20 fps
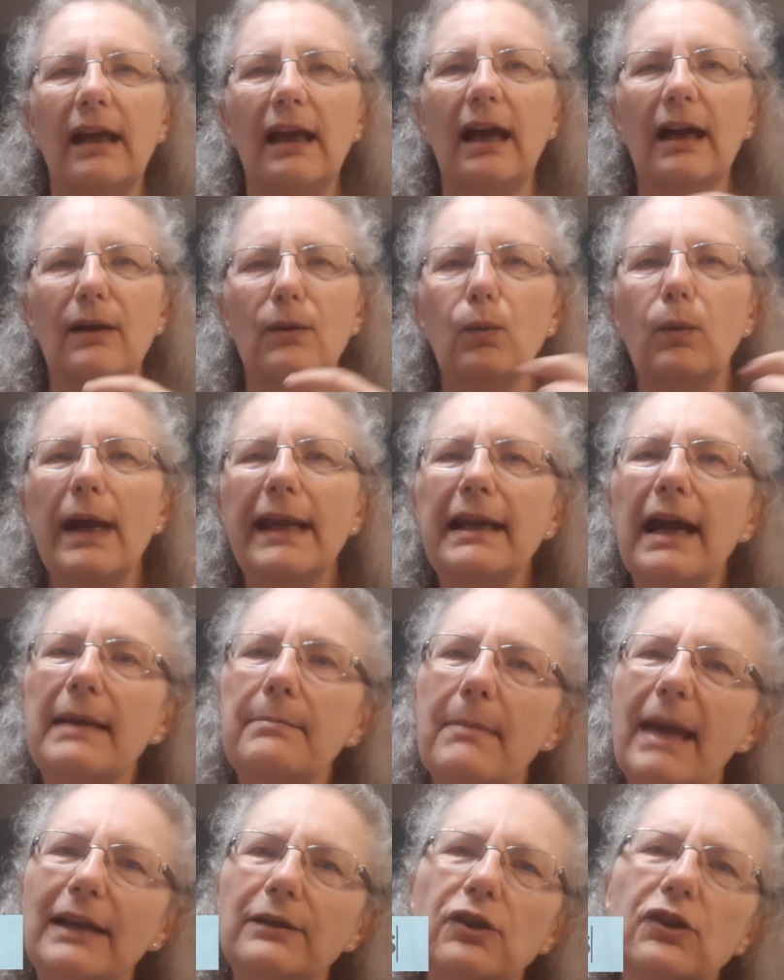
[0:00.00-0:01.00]
Uh, when I
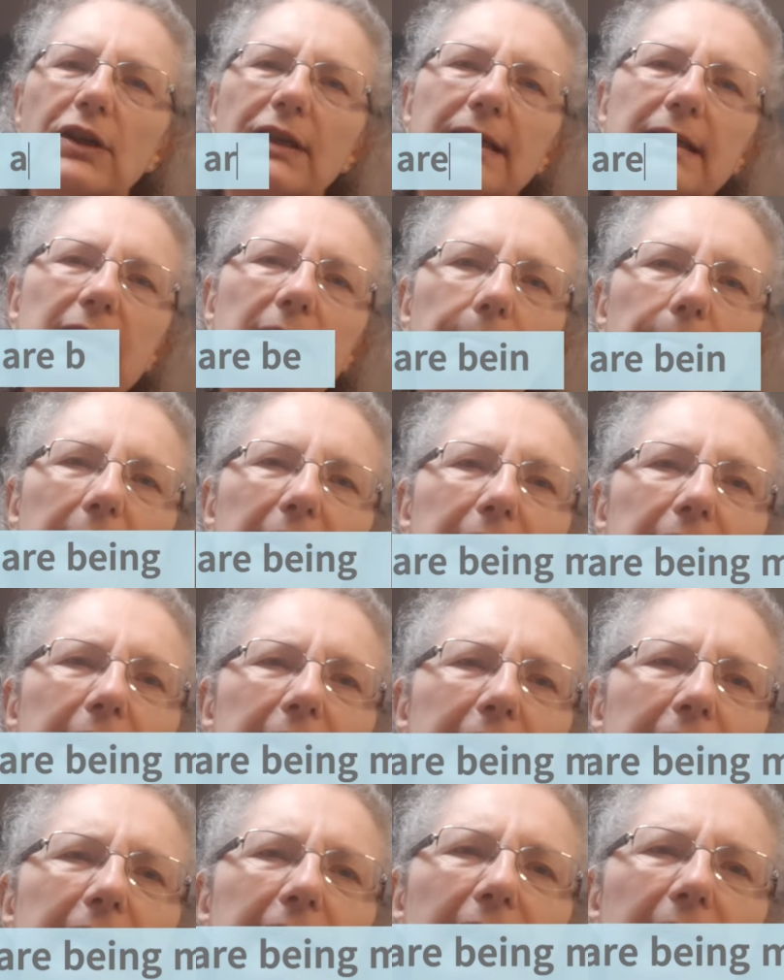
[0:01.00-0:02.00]
mentioned to
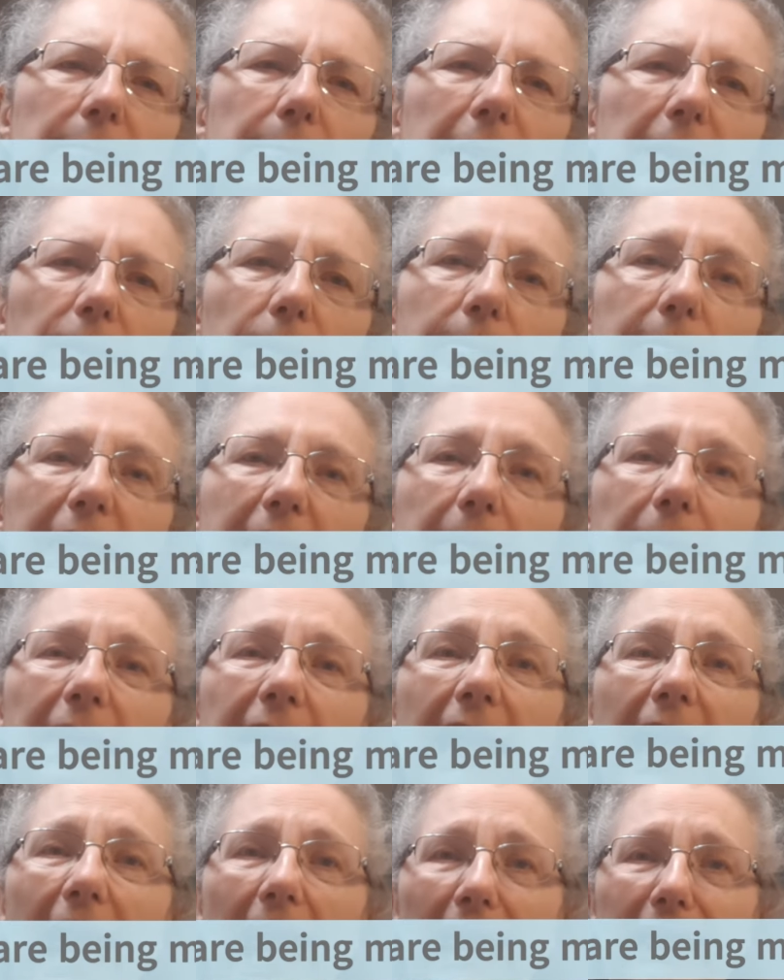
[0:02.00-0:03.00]
Billie about
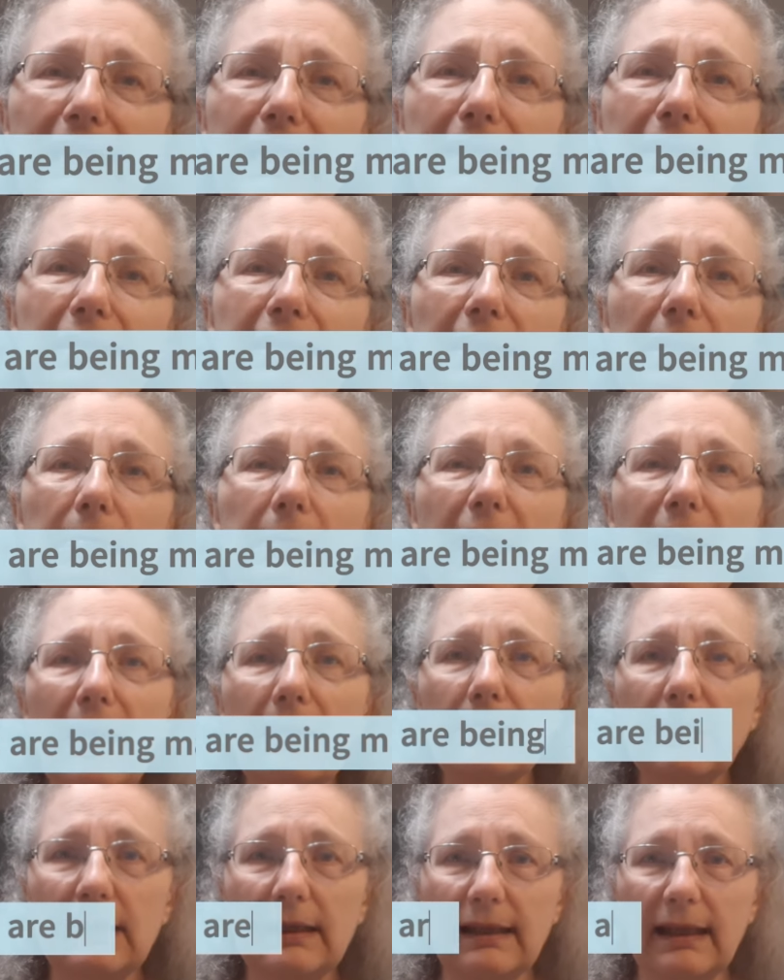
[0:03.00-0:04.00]
maybe adding some
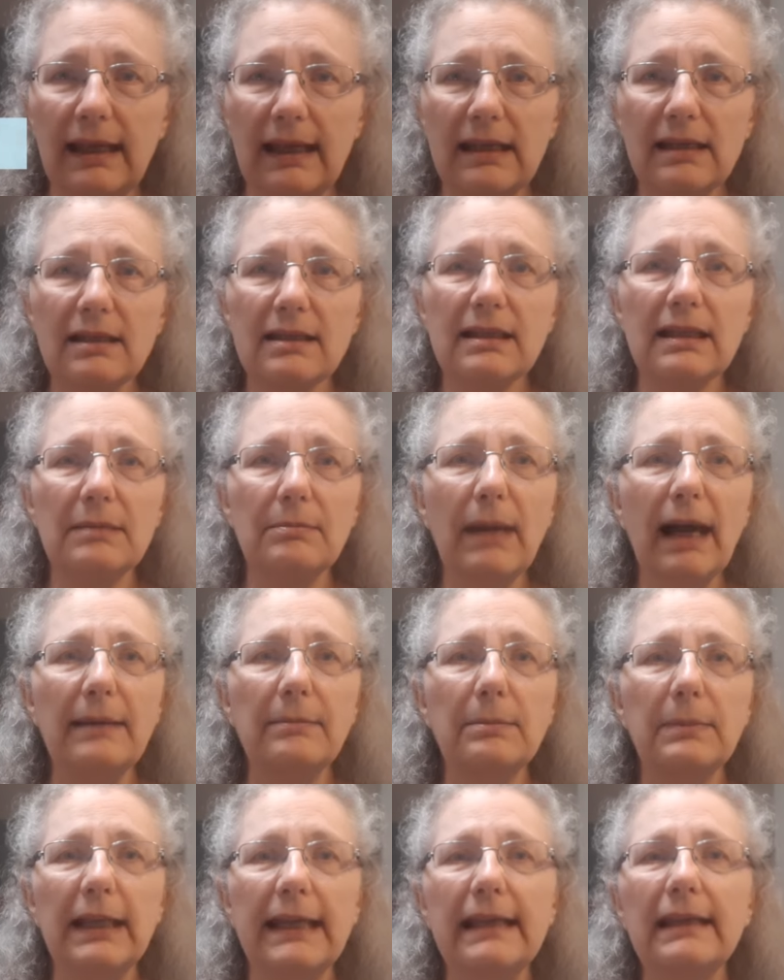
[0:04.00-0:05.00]
appliques to my
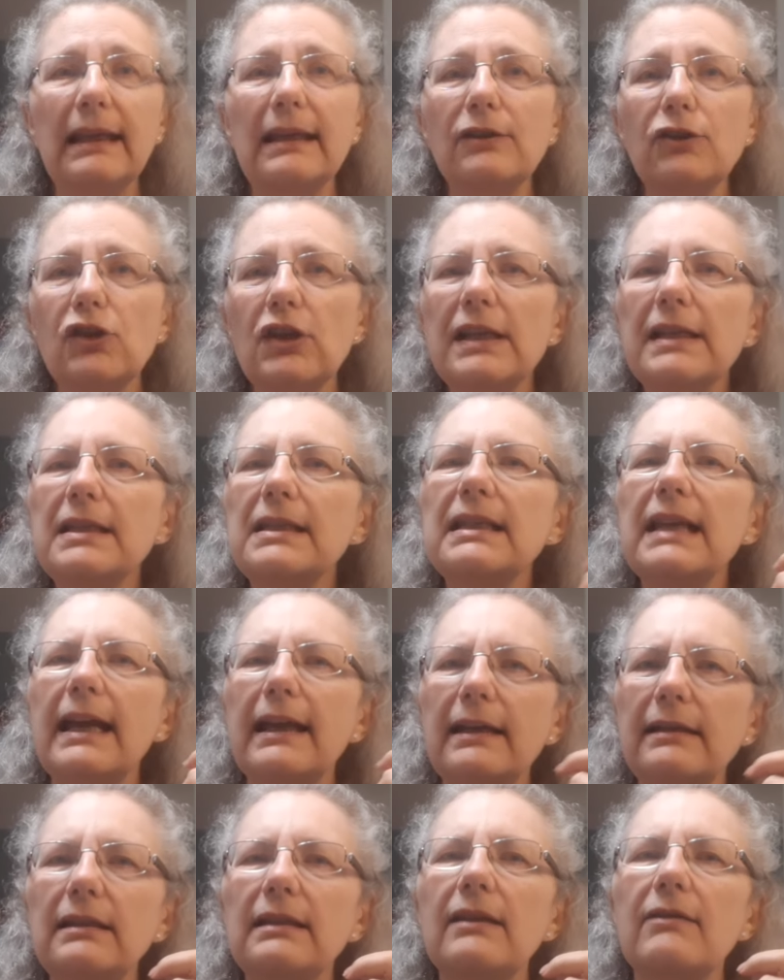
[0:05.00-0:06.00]
blanket, she
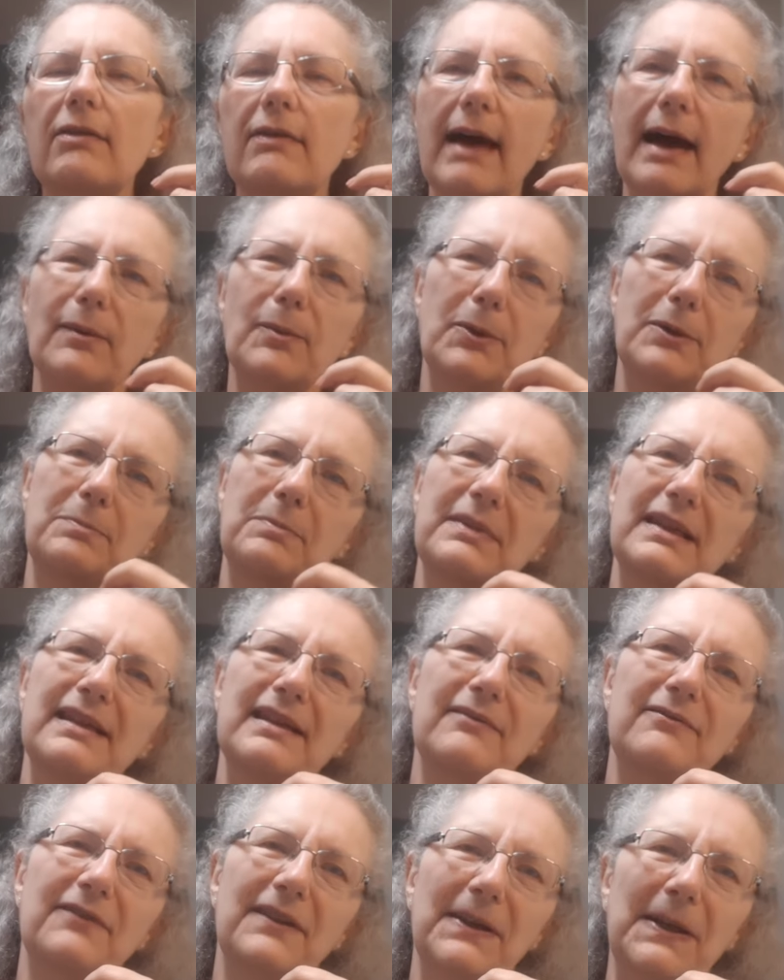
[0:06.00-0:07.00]
said that would be
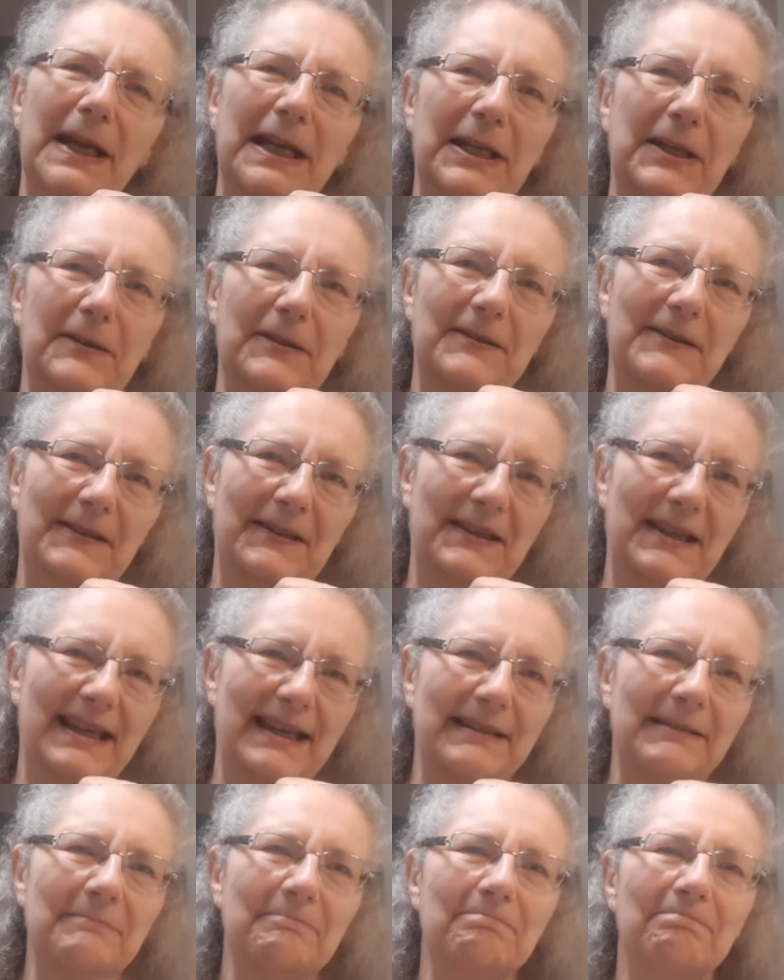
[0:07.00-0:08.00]
a very good
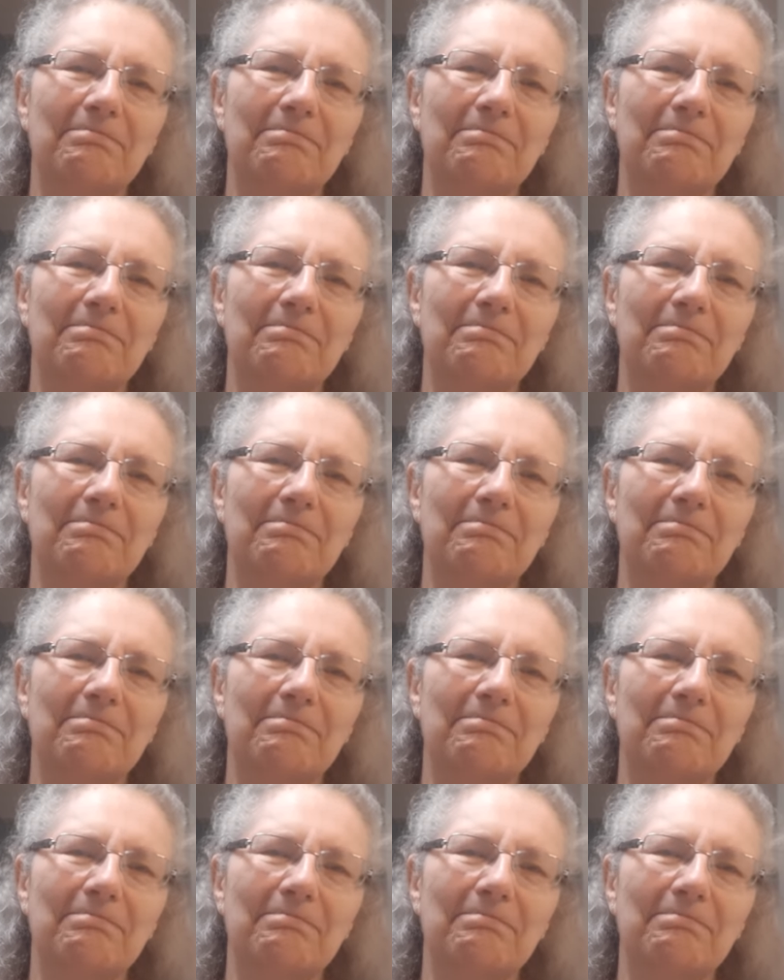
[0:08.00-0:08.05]
thing.